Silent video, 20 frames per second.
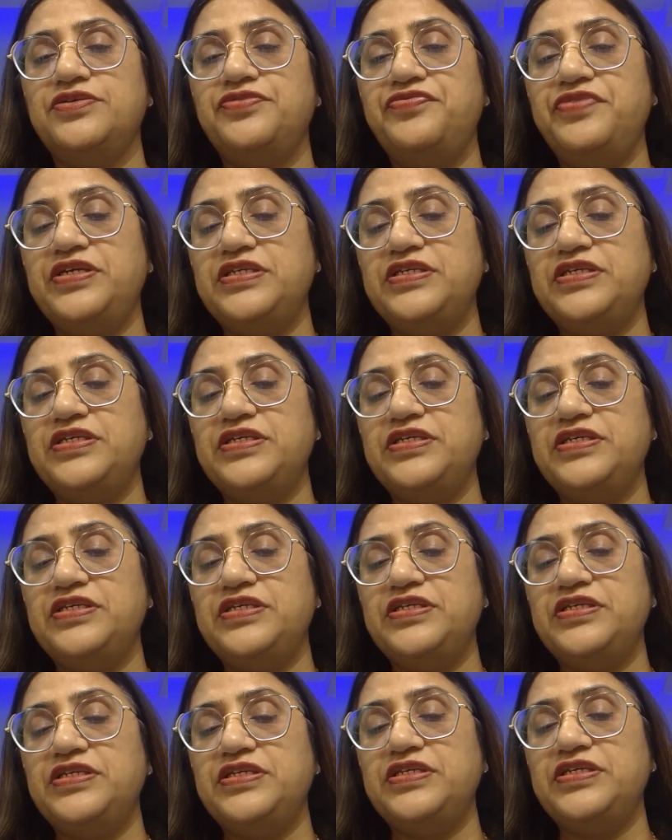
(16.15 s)
We
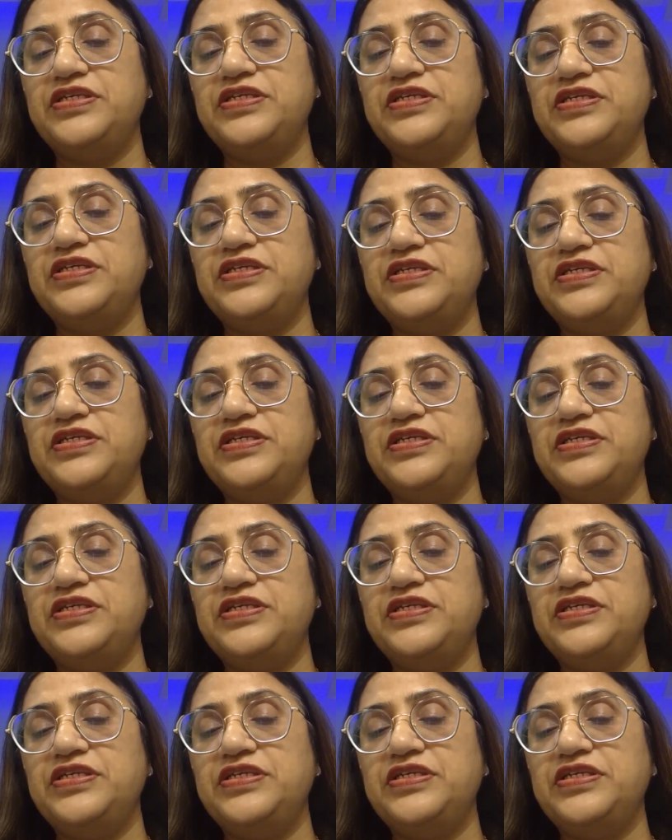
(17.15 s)
started the tally
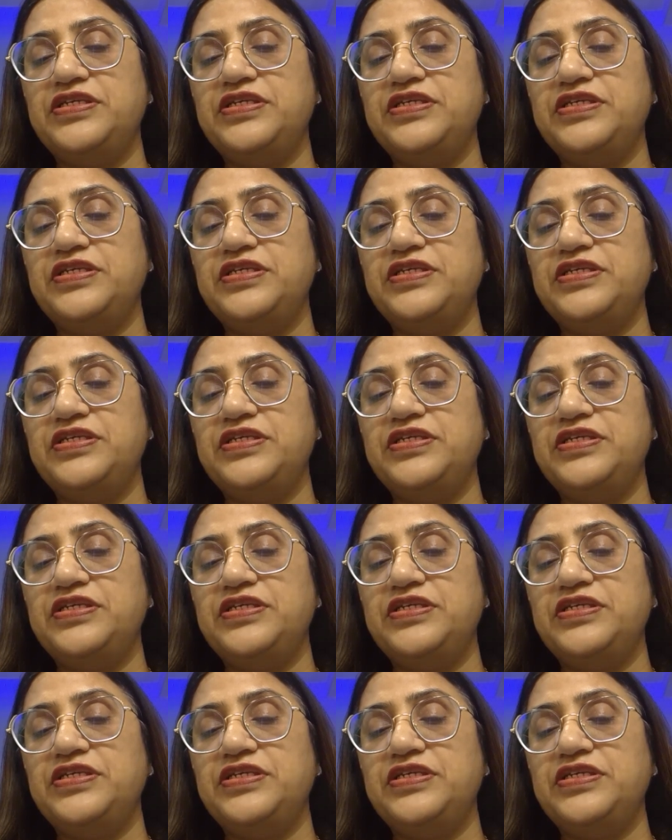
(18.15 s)
yesterday,